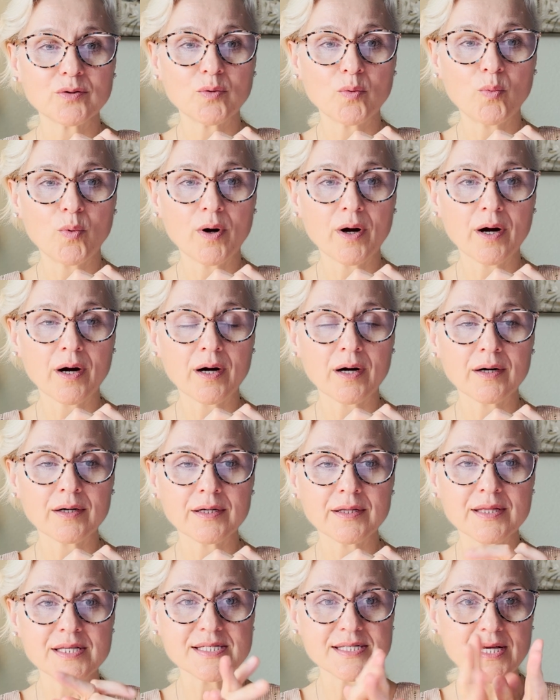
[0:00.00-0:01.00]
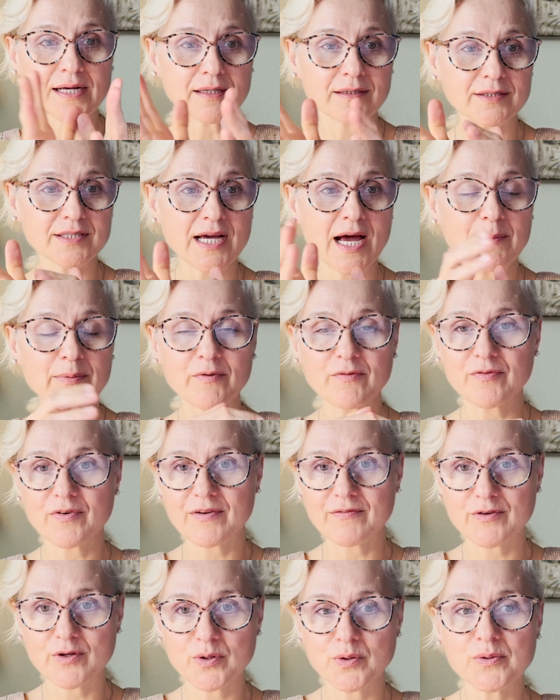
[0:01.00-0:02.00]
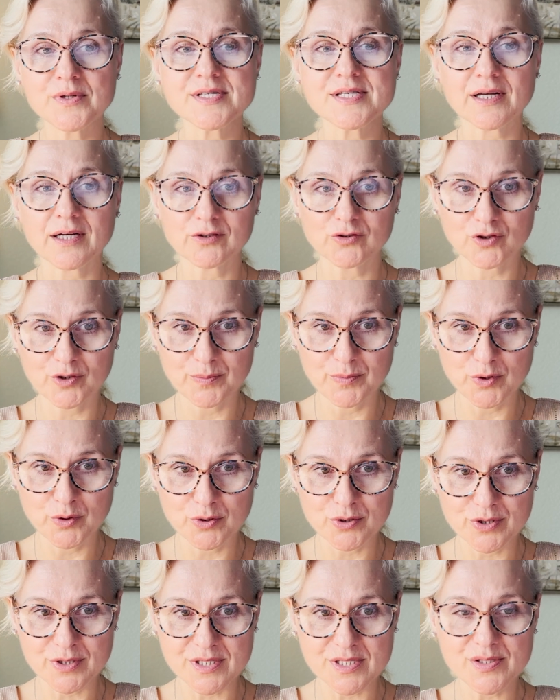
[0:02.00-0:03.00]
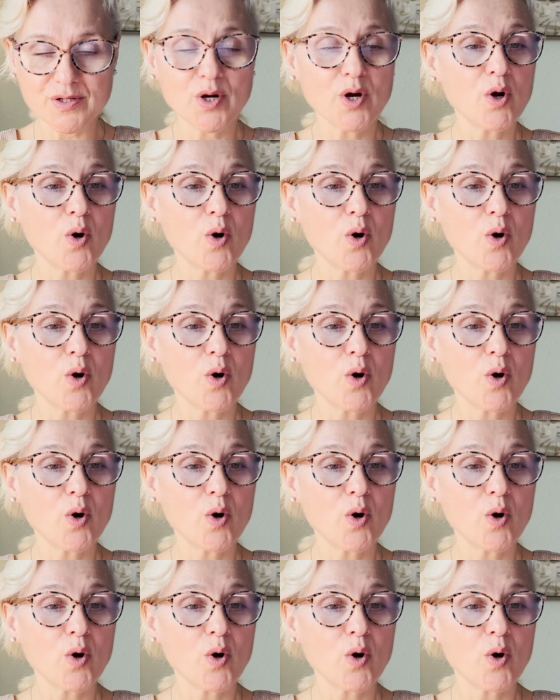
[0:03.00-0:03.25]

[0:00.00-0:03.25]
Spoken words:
where the second type of revenue it's contributions